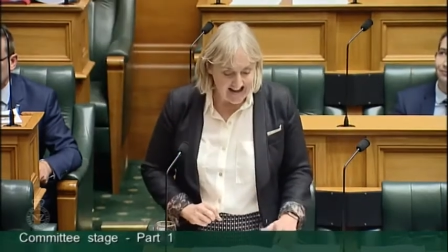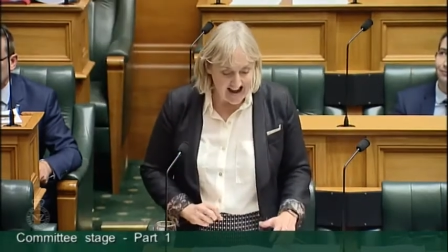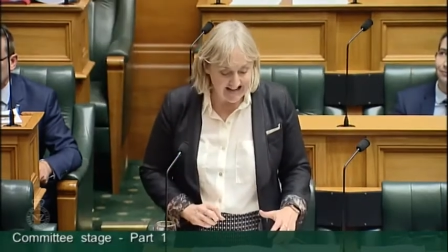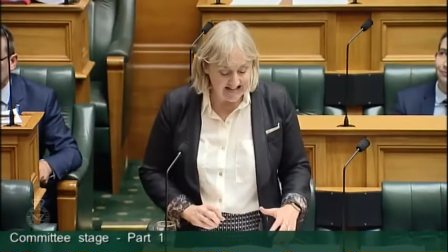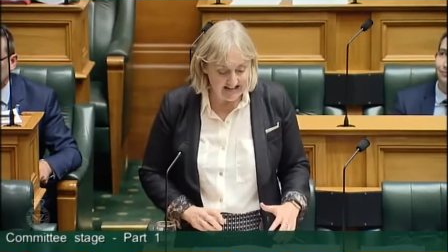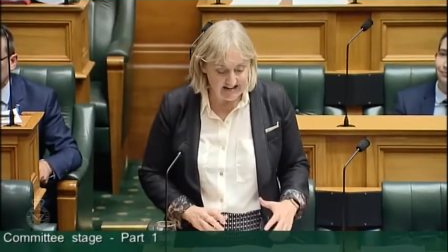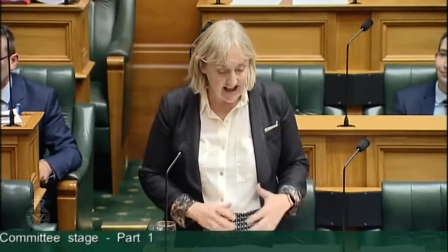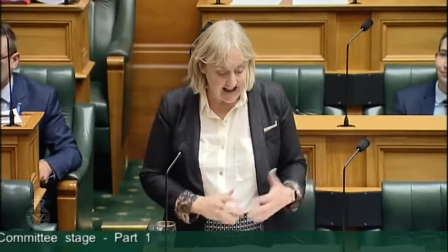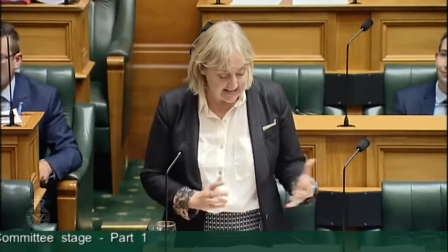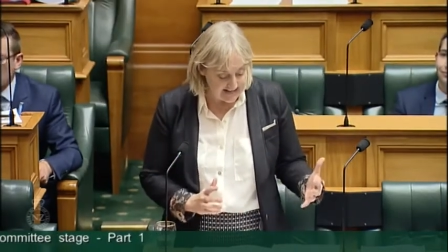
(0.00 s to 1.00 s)
and
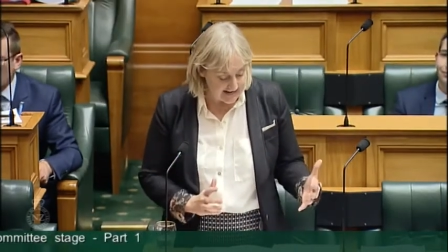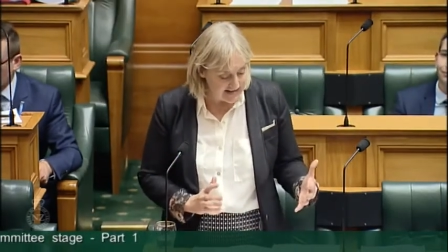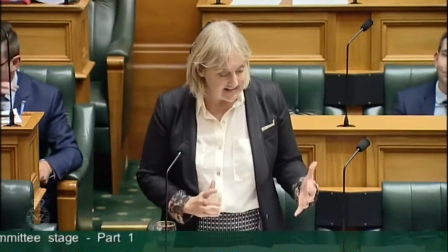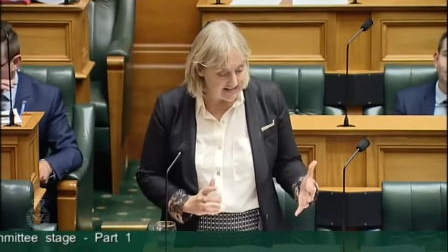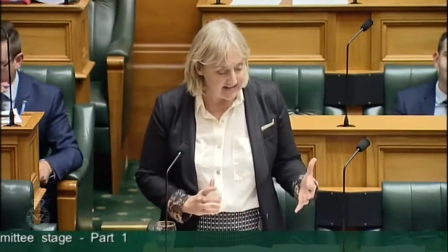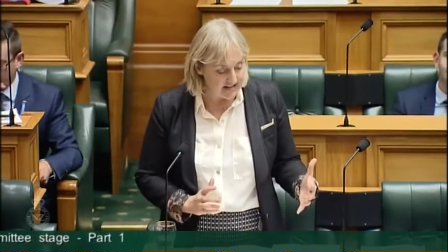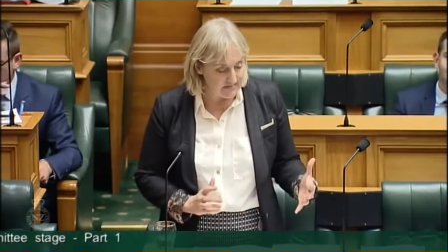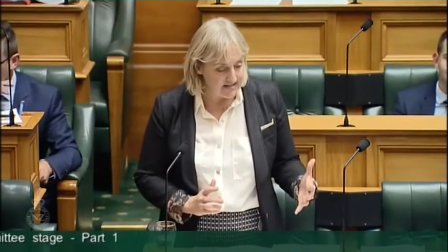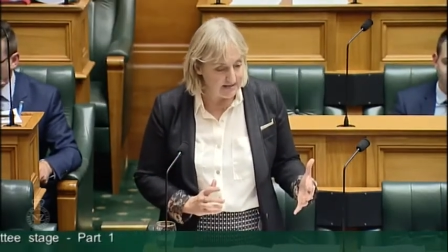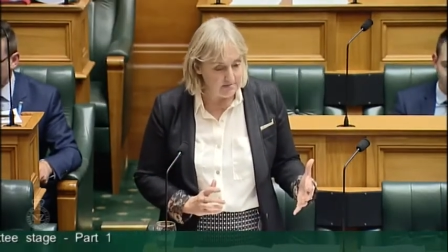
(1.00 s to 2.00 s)
as I say, neither did the
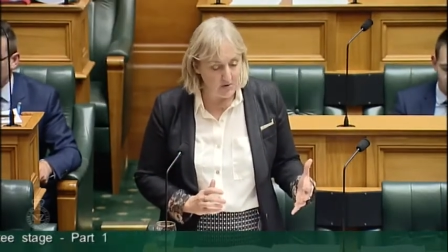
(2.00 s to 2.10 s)
committee.